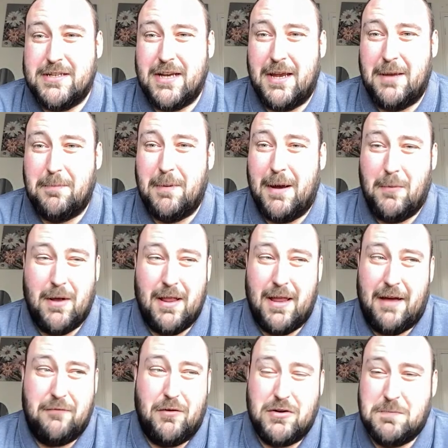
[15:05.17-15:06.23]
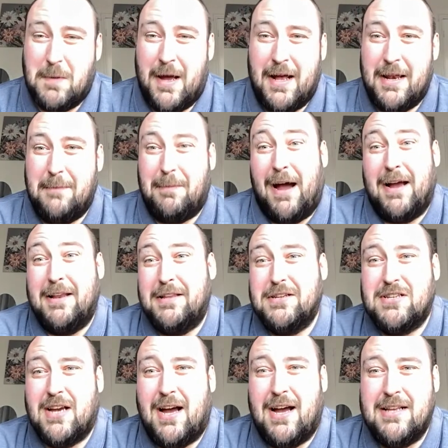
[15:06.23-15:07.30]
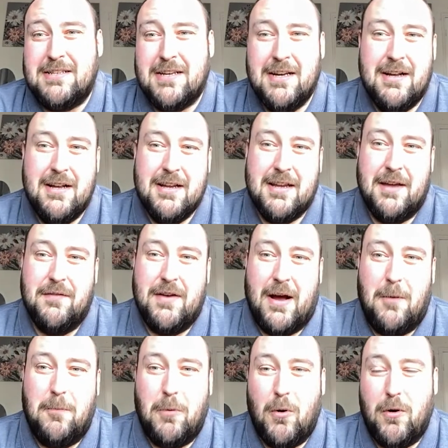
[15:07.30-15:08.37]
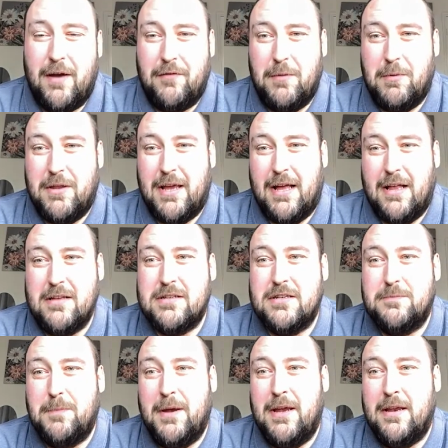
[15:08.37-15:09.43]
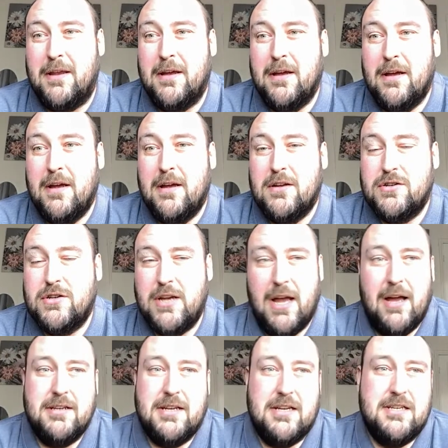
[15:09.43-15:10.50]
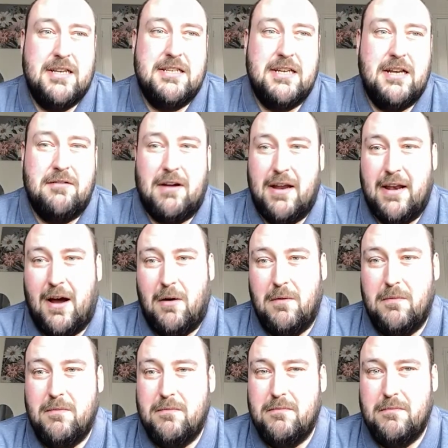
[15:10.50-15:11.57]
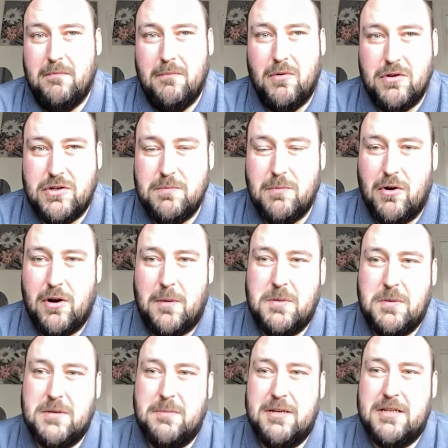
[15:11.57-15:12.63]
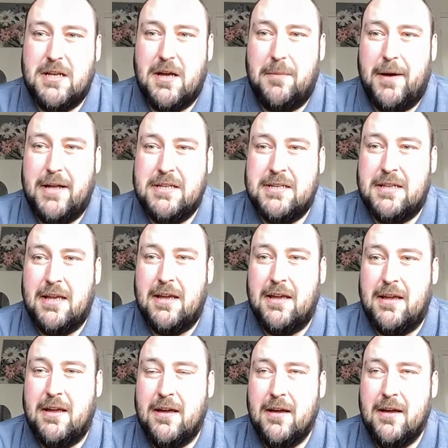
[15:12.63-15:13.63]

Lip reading: and say you might well have Ross Barkley back in the side, given how poor everybody else has been. So, yeah, I sit here right now, much more optimistic, Matt. I think